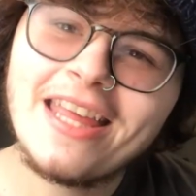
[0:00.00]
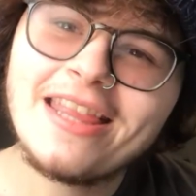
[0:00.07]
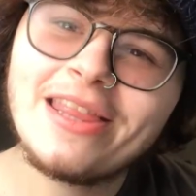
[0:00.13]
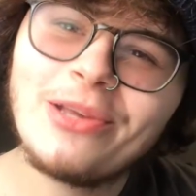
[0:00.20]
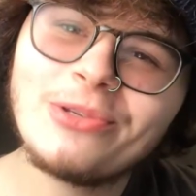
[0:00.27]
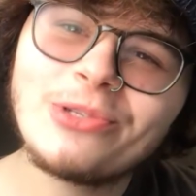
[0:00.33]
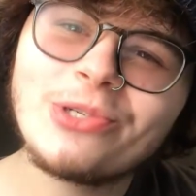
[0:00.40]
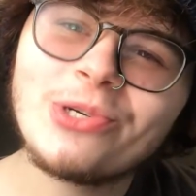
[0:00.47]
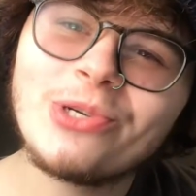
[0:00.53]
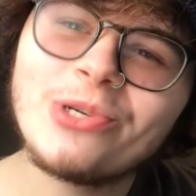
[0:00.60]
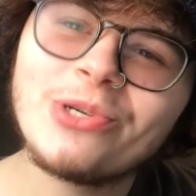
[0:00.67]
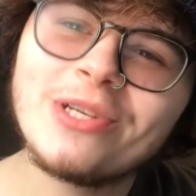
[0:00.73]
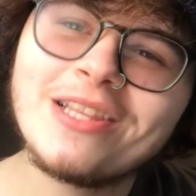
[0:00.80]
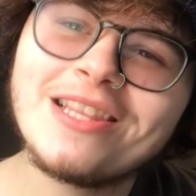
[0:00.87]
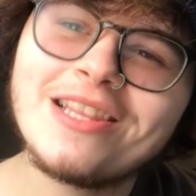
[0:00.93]
those
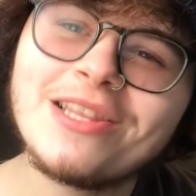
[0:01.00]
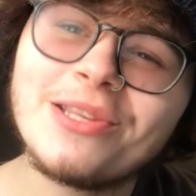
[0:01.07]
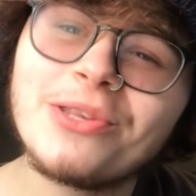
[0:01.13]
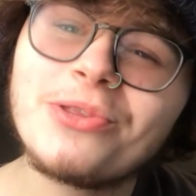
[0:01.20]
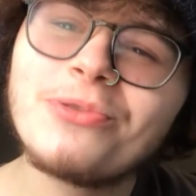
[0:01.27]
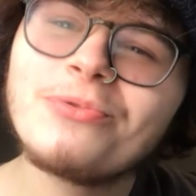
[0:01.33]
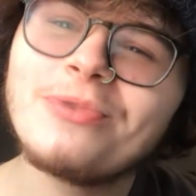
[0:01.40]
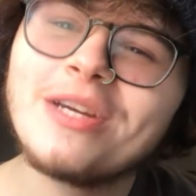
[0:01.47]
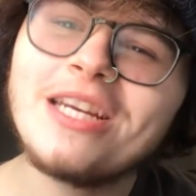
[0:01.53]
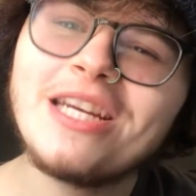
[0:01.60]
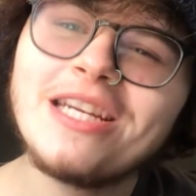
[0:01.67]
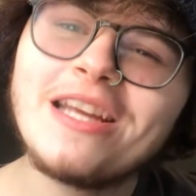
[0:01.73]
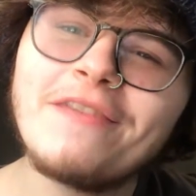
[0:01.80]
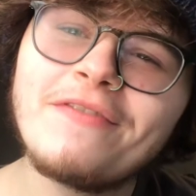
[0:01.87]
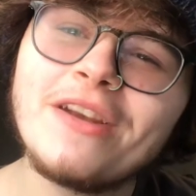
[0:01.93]
are the
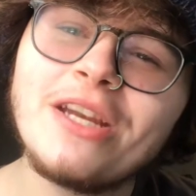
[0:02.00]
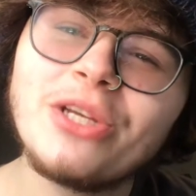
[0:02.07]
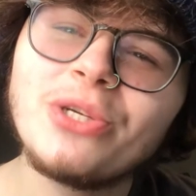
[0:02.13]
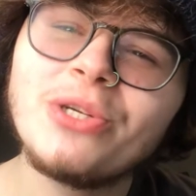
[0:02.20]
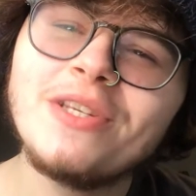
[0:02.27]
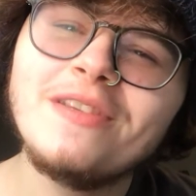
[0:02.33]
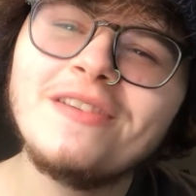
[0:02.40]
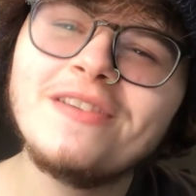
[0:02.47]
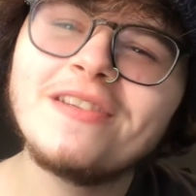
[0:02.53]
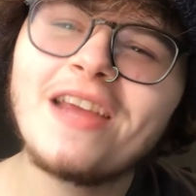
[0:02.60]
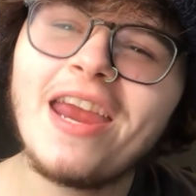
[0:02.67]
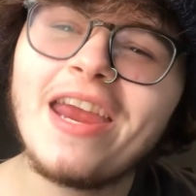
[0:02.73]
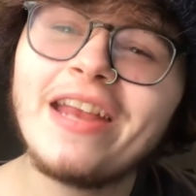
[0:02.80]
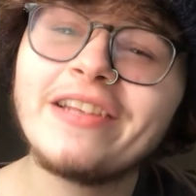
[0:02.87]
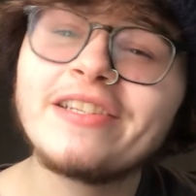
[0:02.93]
3 definitions
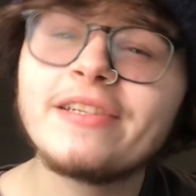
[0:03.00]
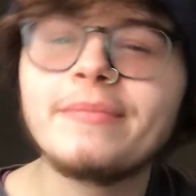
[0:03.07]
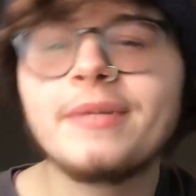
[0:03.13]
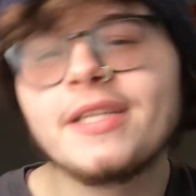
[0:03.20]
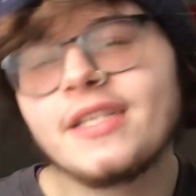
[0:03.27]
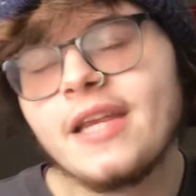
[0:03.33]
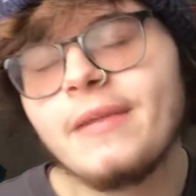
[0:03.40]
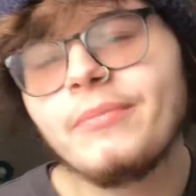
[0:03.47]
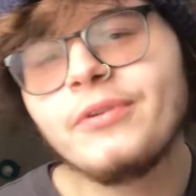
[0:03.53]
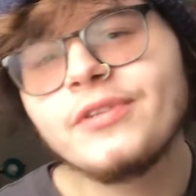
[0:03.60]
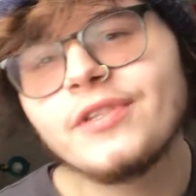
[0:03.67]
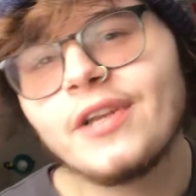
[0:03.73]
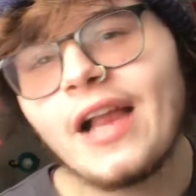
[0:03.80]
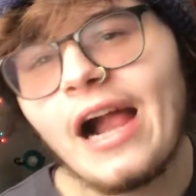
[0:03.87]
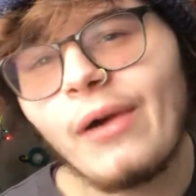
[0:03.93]
and some
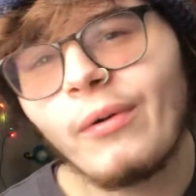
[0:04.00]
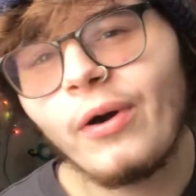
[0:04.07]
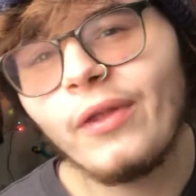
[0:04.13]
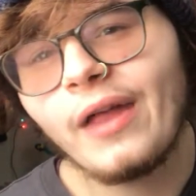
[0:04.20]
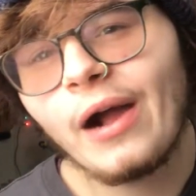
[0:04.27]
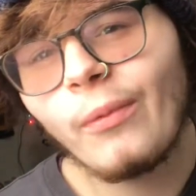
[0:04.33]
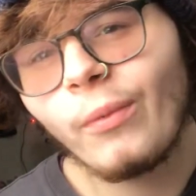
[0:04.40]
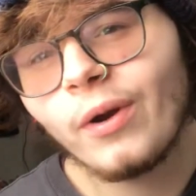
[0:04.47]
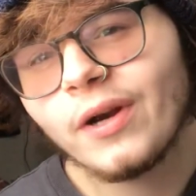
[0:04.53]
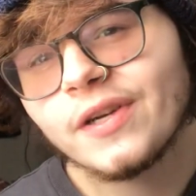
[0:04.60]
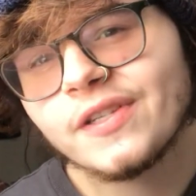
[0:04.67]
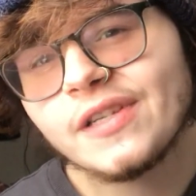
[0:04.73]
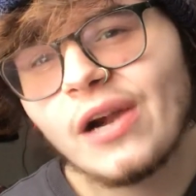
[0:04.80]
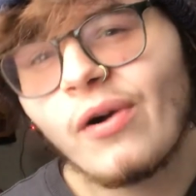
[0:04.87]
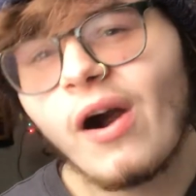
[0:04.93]
examples on how all that
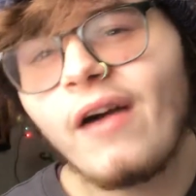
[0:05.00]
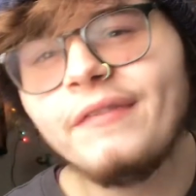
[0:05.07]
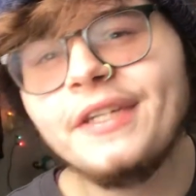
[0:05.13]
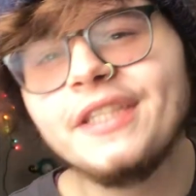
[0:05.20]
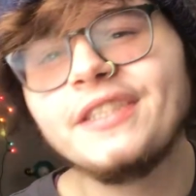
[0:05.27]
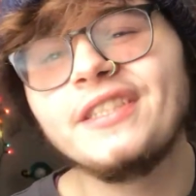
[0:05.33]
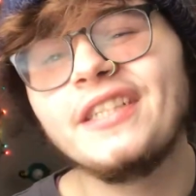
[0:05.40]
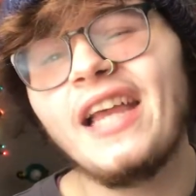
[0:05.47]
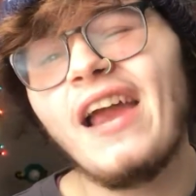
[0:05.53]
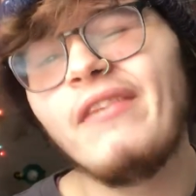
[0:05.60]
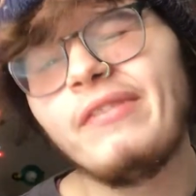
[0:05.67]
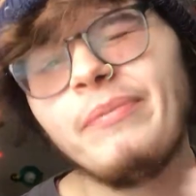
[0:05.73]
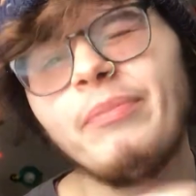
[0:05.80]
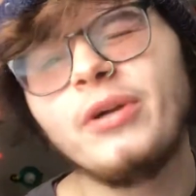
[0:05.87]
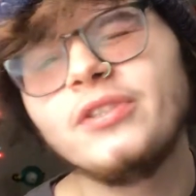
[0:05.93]
works. Now, obviously,
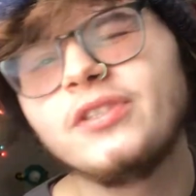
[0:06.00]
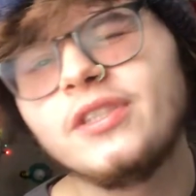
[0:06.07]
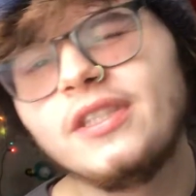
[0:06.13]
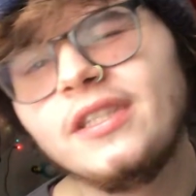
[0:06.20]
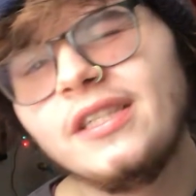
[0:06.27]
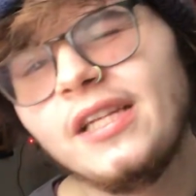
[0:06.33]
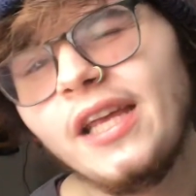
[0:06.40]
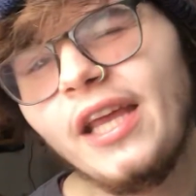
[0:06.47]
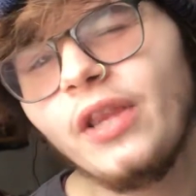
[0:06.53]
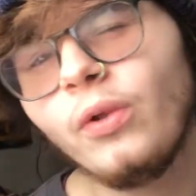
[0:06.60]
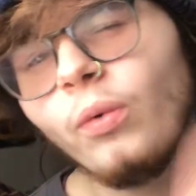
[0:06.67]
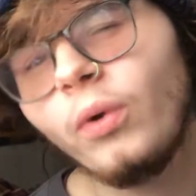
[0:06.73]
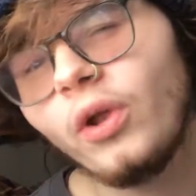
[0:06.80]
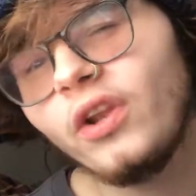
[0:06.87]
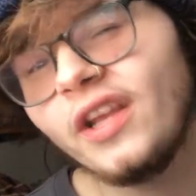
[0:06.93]
every person in the
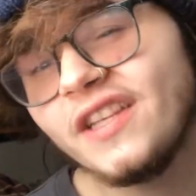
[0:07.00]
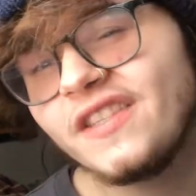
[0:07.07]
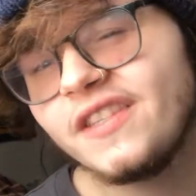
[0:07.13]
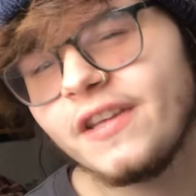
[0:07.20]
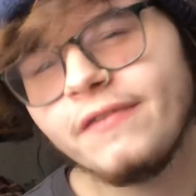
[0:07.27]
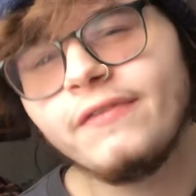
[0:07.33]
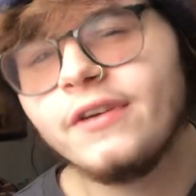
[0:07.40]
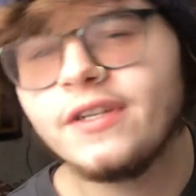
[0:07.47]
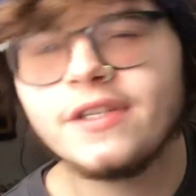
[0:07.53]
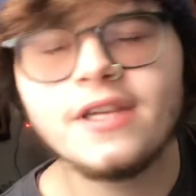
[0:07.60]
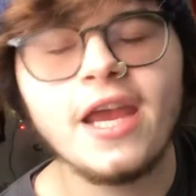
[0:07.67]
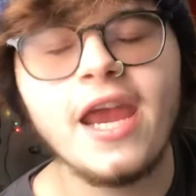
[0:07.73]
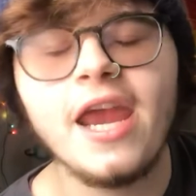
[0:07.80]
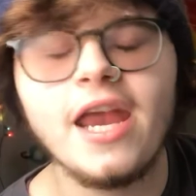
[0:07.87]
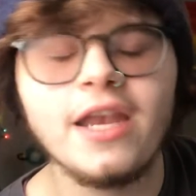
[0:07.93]
world is different,
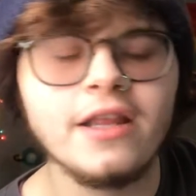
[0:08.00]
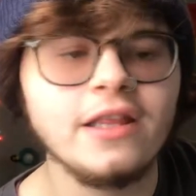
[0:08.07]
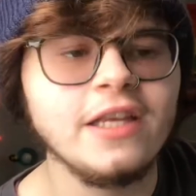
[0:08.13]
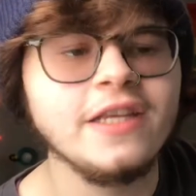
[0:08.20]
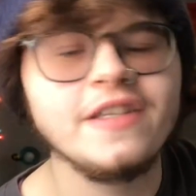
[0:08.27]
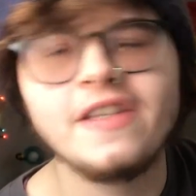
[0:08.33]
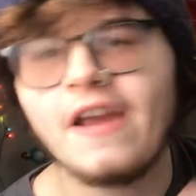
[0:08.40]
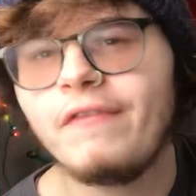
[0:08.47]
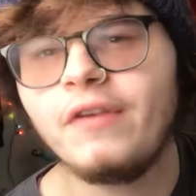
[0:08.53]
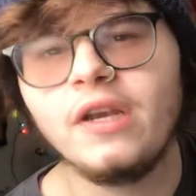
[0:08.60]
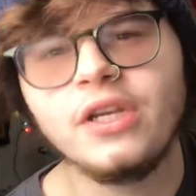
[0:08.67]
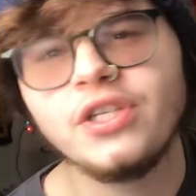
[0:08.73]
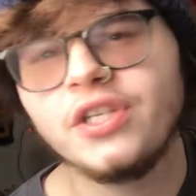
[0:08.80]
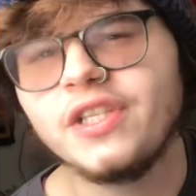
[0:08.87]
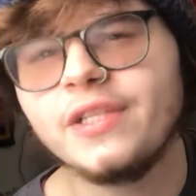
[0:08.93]
and these
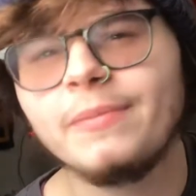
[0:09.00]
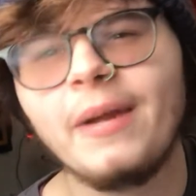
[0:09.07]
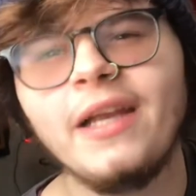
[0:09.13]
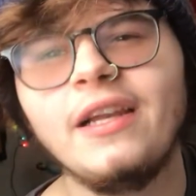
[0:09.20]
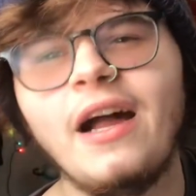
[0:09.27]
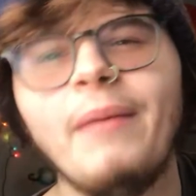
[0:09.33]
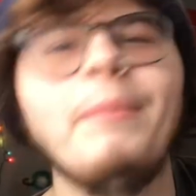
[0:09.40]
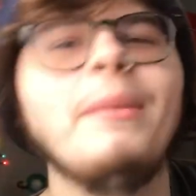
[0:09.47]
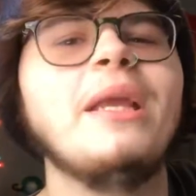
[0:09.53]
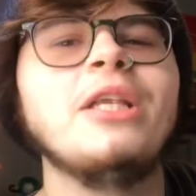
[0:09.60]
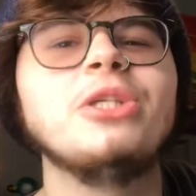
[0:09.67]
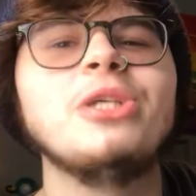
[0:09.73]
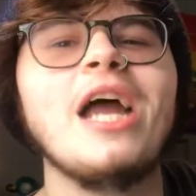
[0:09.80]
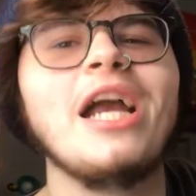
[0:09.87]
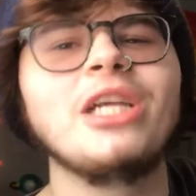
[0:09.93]
definitions might not
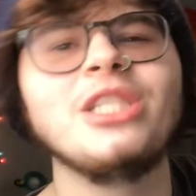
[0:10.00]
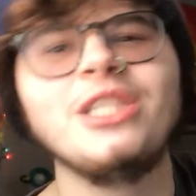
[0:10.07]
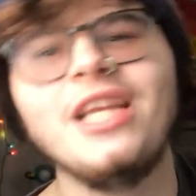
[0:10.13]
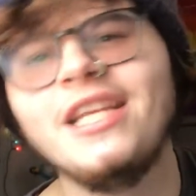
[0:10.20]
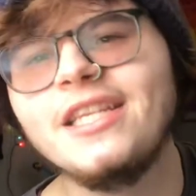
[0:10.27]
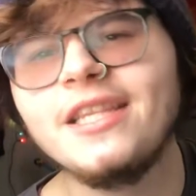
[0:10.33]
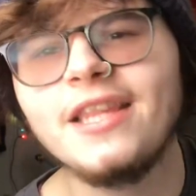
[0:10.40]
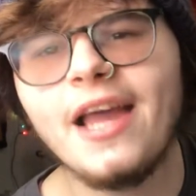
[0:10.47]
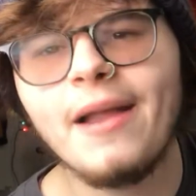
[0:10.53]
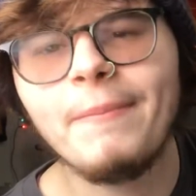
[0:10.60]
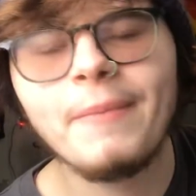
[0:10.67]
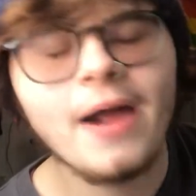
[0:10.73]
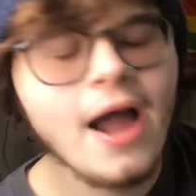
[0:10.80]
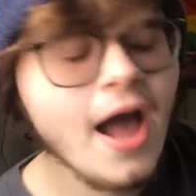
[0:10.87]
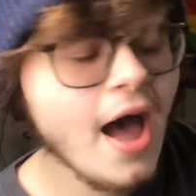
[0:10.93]
mean jack shit to
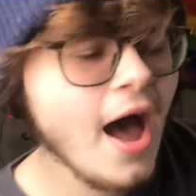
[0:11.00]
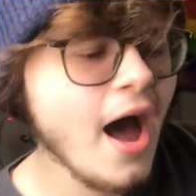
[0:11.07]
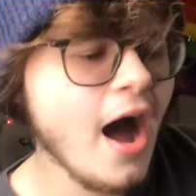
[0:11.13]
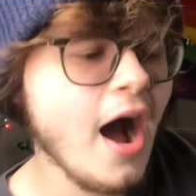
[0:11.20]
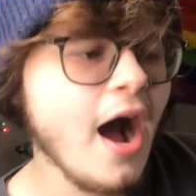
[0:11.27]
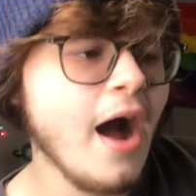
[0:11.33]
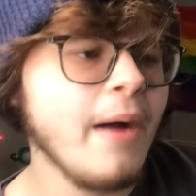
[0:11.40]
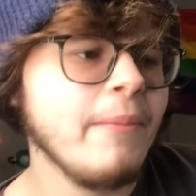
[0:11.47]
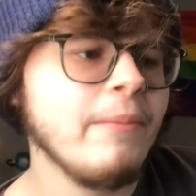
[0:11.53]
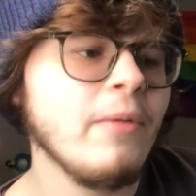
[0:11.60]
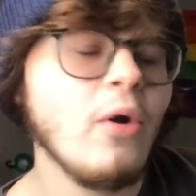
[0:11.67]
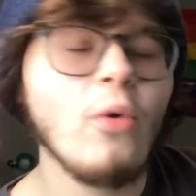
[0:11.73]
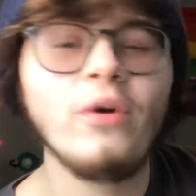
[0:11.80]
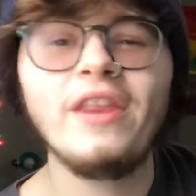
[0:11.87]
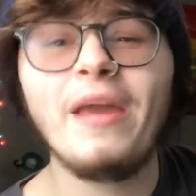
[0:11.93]
them,
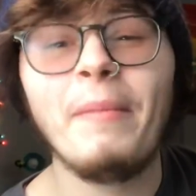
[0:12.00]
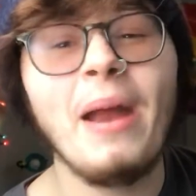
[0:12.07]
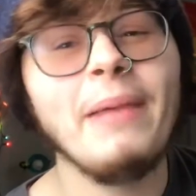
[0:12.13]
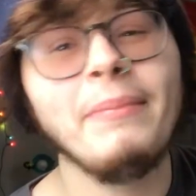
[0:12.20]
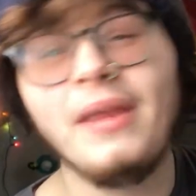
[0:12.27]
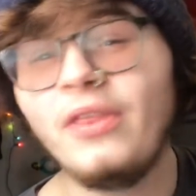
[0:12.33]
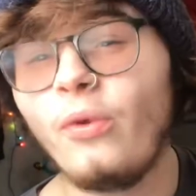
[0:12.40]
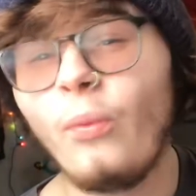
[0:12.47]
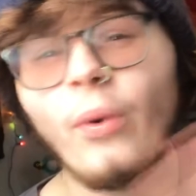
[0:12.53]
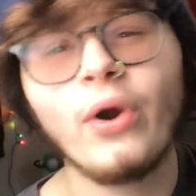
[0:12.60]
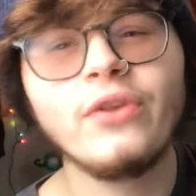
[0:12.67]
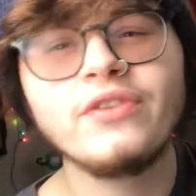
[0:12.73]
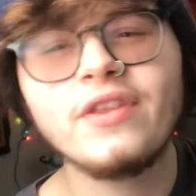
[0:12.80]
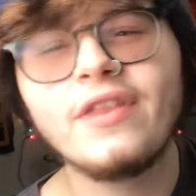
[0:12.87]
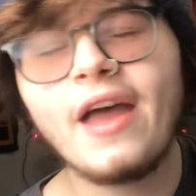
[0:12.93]
or they might mean the
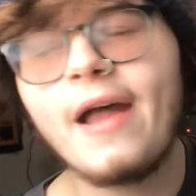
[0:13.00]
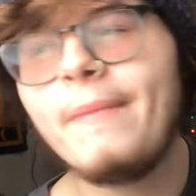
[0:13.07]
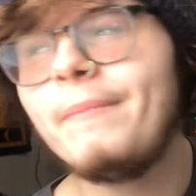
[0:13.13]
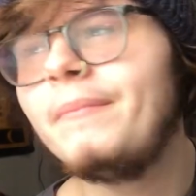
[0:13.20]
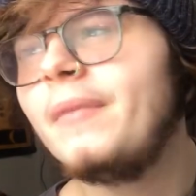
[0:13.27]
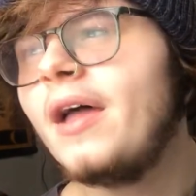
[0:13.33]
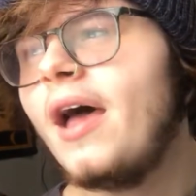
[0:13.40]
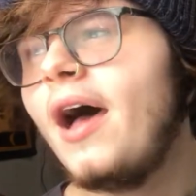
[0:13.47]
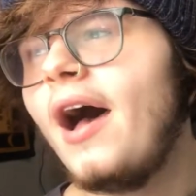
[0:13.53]
world to them.